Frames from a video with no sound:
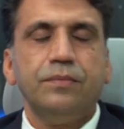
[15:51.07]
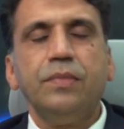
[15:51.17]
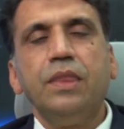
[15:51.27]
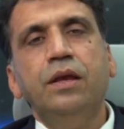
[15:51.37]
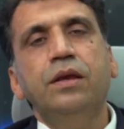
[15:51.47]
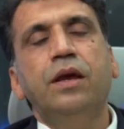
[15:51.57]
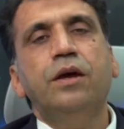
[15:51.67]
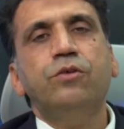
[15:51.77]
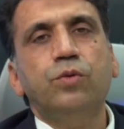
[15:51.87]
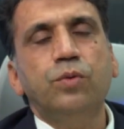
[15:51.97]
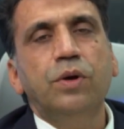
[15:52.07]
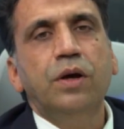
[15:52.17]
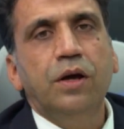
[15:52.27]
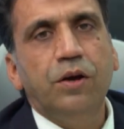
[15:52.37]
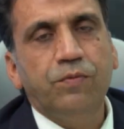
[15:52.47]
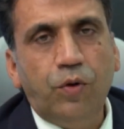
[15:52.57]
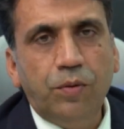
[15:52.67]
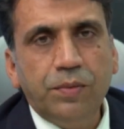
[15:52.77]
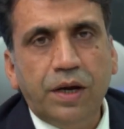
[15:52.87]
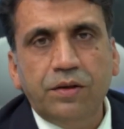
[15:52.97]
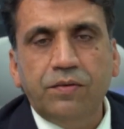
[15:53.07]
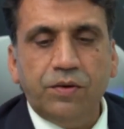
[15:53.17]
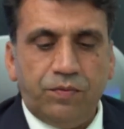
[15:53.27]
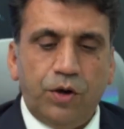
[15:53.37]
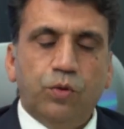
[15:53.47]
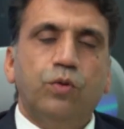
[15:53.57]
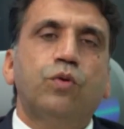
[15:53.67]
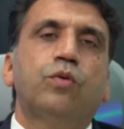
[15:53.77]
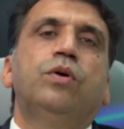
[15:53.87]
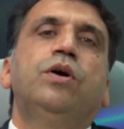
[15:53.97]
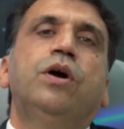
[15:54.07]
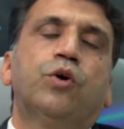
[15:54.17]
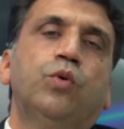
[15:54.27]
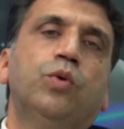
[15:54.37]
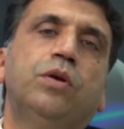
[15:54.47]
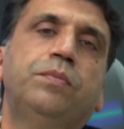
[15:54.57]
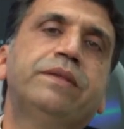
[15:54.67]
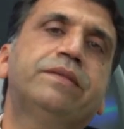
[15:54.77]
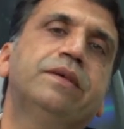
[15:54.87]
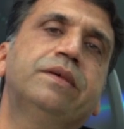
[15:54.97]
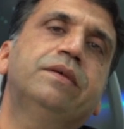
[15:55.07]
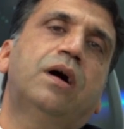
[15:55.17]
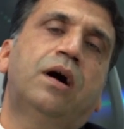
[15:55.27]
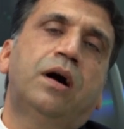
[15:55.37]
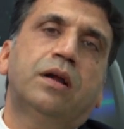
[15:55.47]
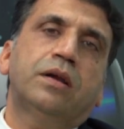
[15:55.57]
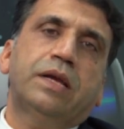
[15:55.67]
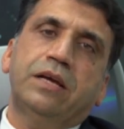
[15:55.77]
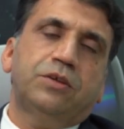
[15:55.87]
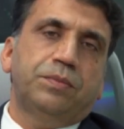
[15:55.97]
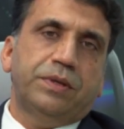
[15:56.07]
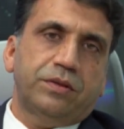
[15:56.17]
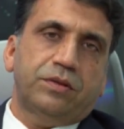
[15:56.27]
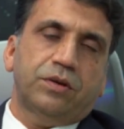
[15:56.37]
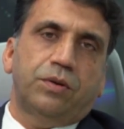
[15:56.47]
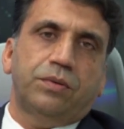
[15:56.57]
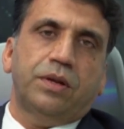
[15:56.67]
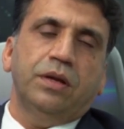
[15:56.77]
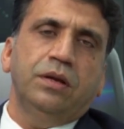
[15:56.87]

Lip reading: He has to inform that he will follow accrual basis or cash basis accounting.